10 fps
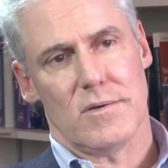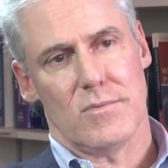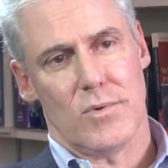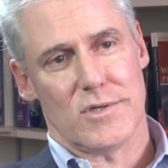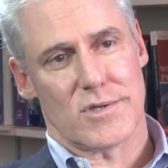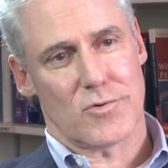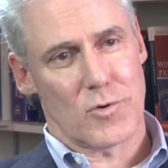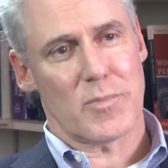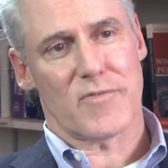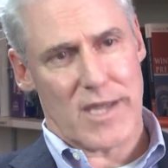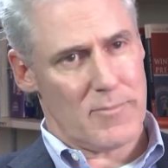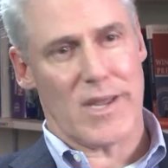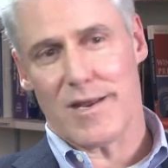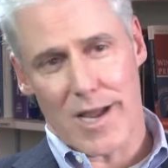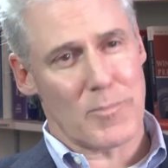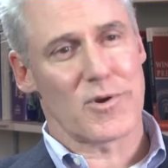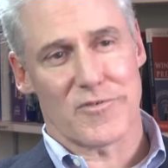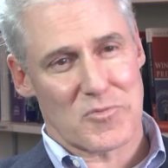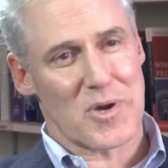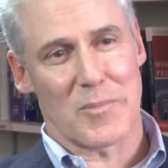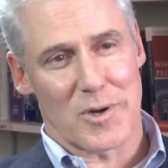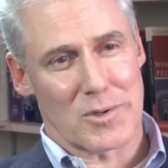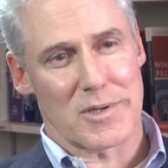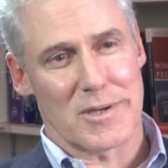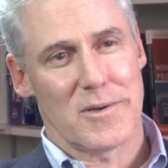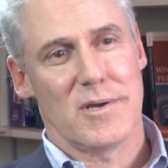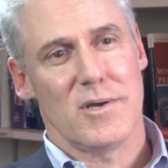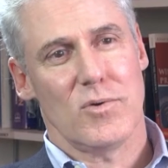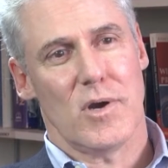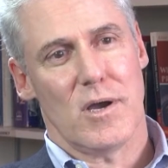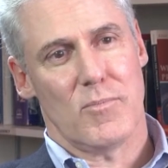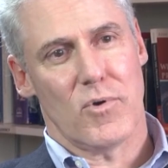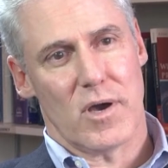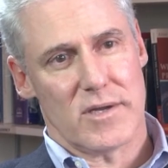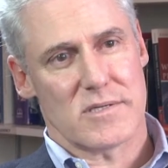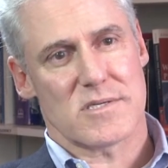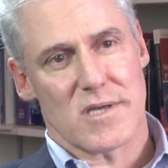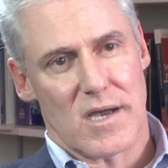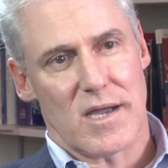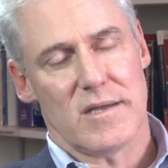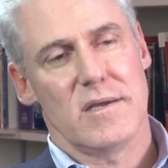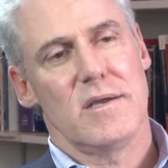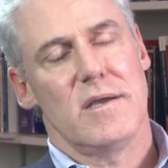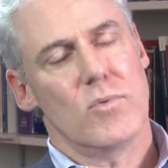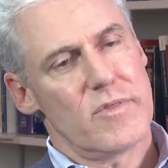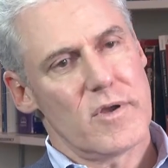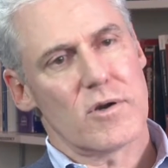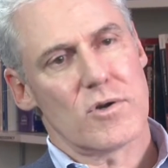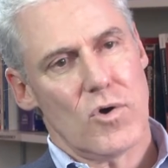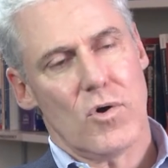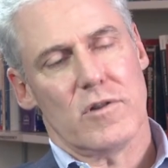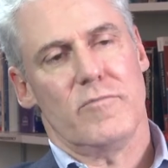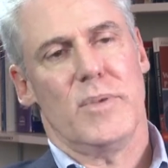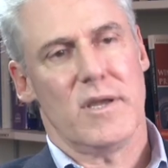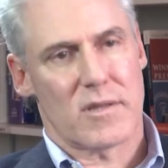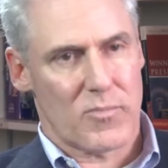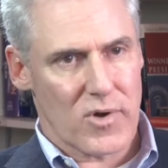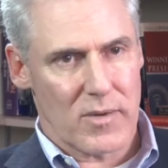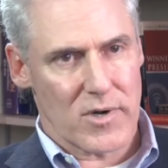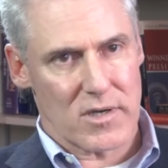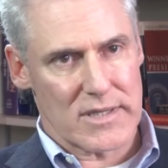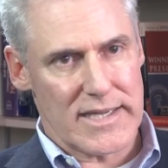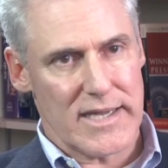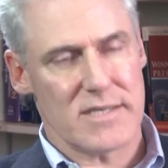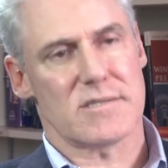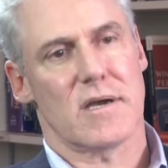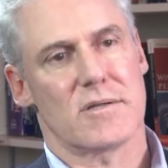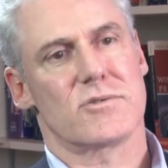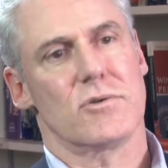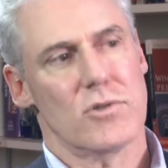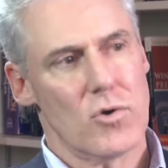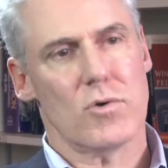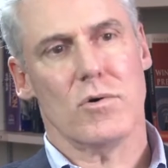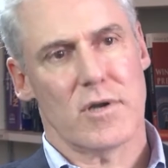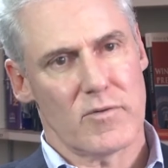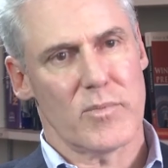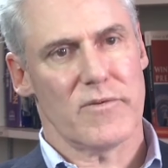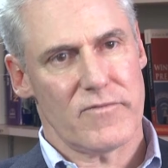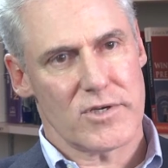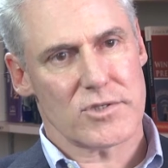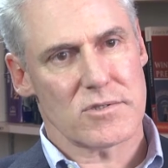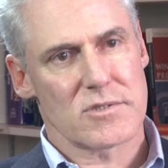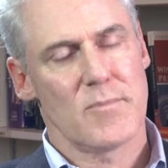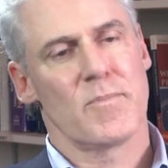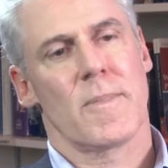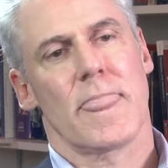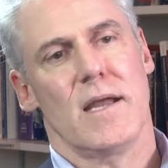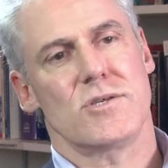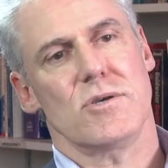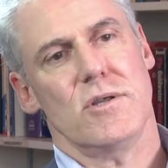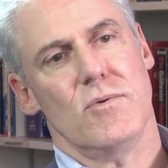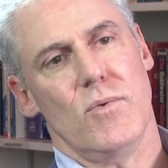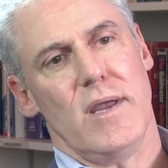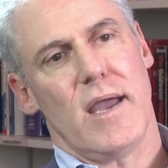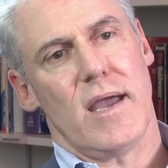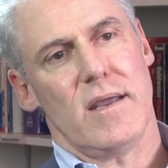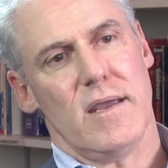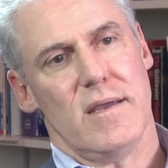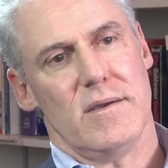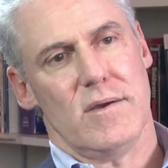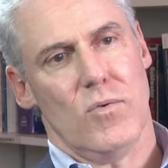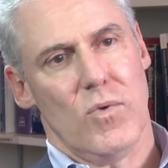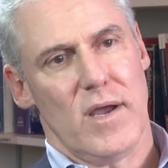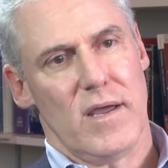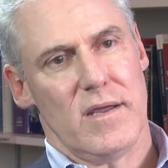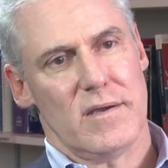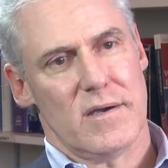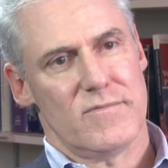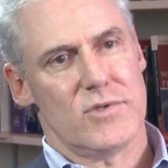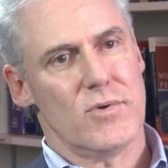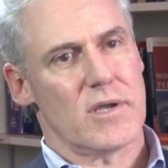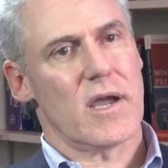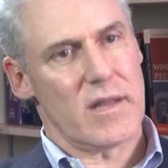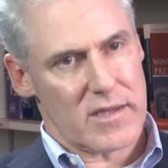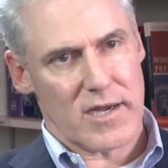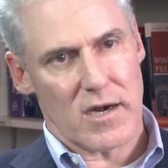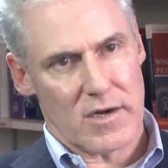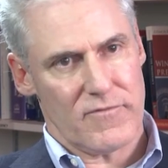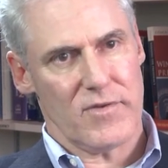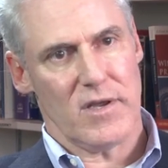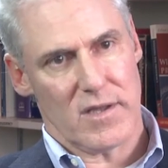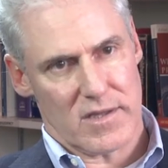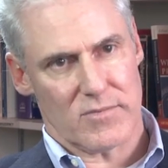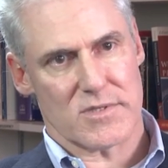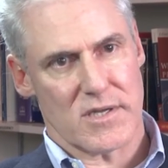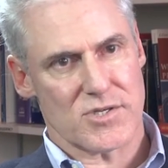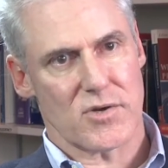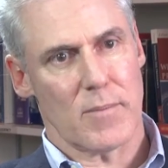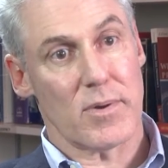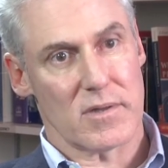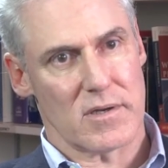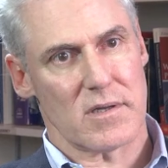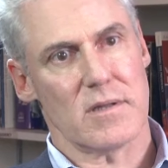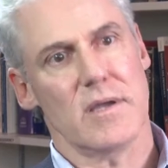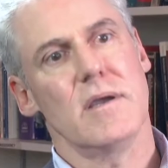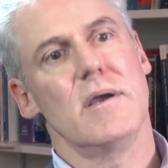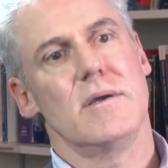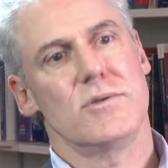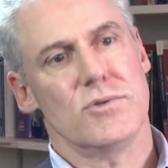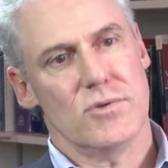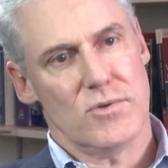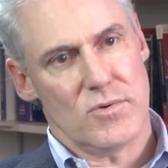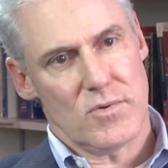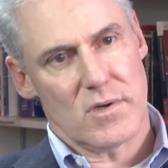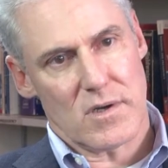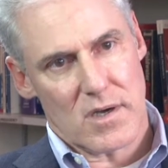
was a group of campaign operatives primarily, who I brought inside with their goal of being the primary liaisons to local government officials. And so that we had a way of doing kind of the care and feeding that was necessary politically to